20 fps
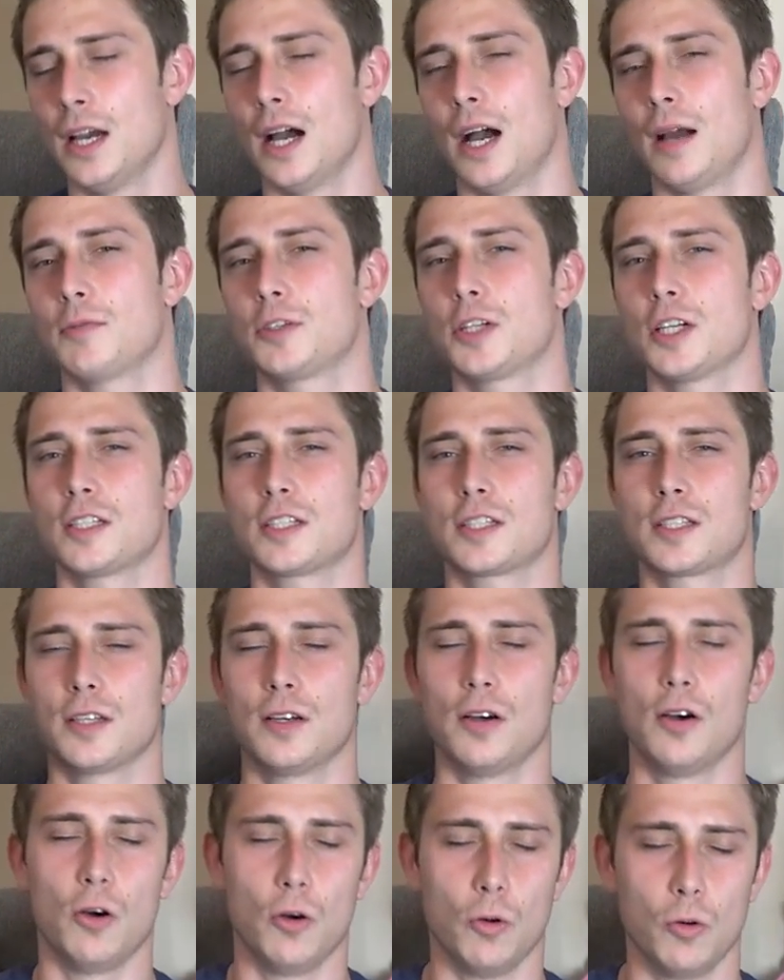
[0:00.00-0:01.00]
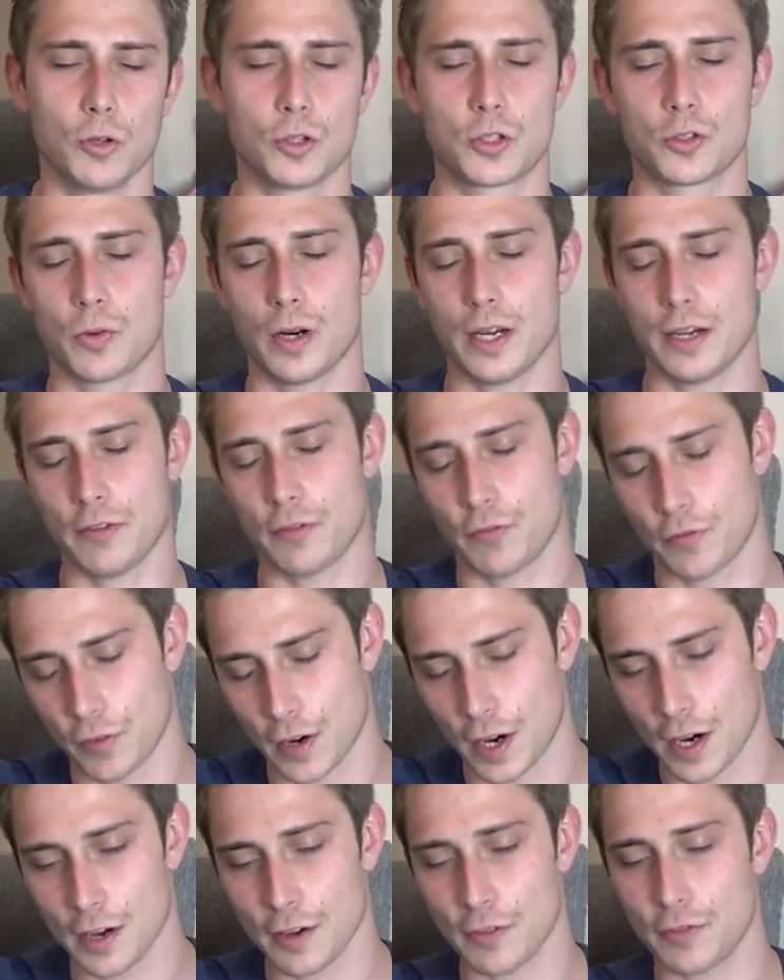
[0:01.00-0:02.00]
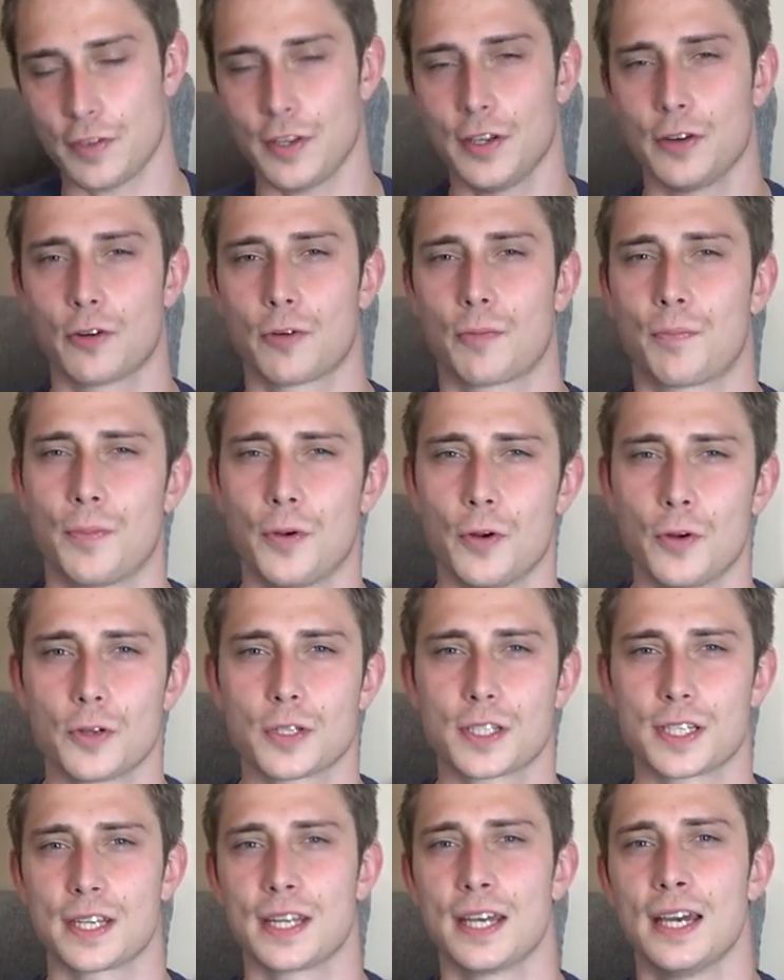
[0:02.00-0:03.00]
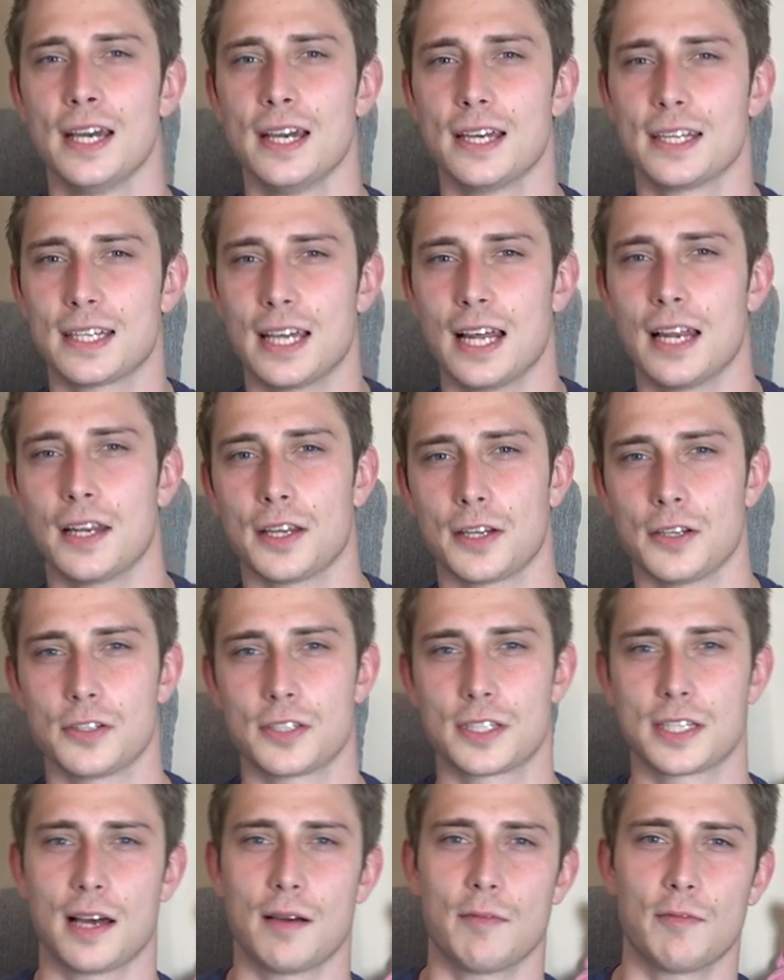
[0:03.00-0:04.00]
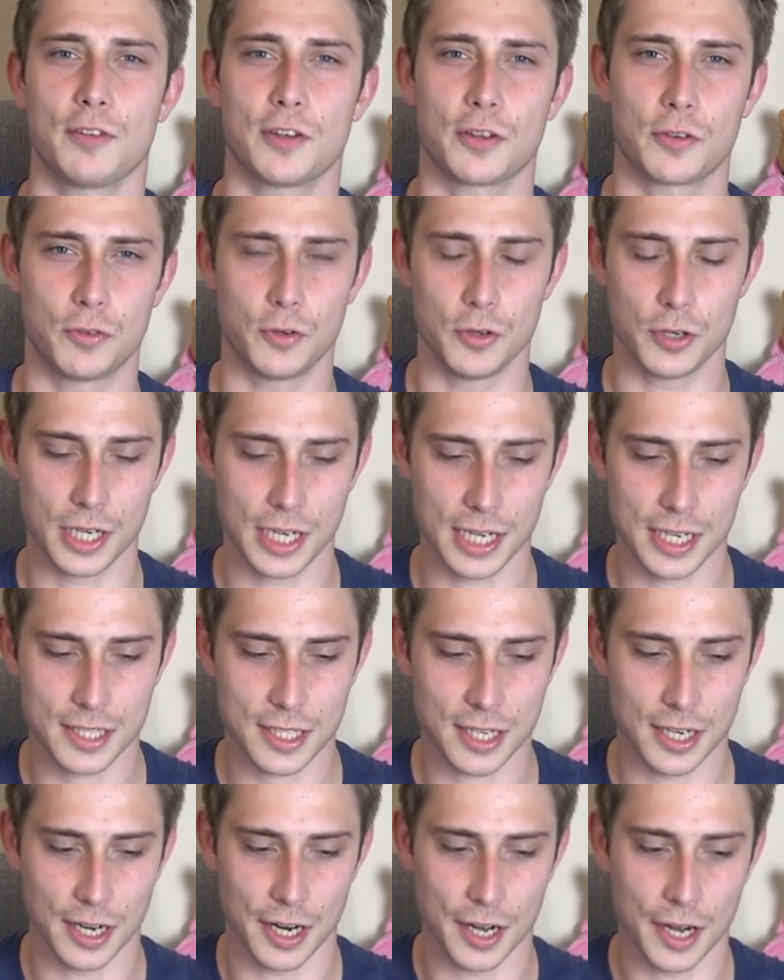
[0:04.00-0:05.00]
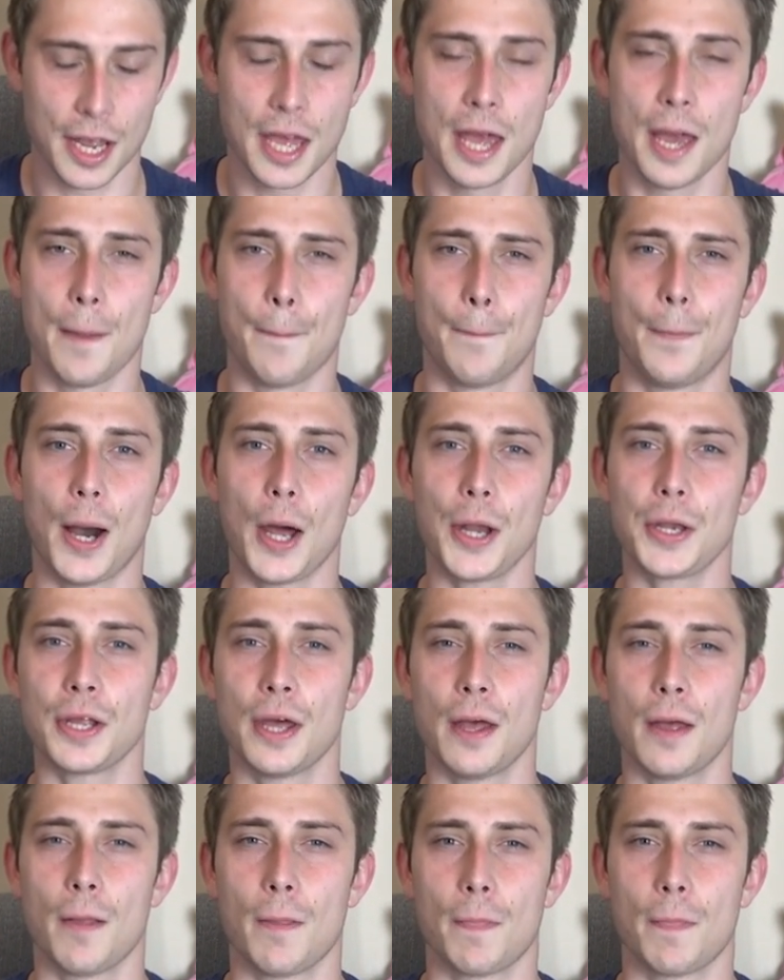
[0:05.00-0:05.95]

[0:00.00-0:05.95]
I'm just an old 25-year-old person telling you something through the internet, but